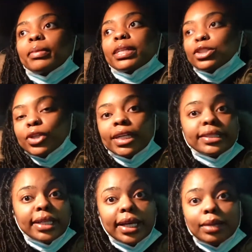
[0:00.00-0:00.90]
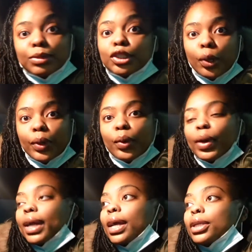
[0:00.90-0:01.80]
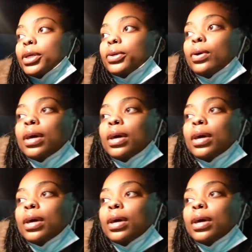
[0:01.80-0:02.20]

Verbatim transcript: It's crazy. I'm so annoying, I know.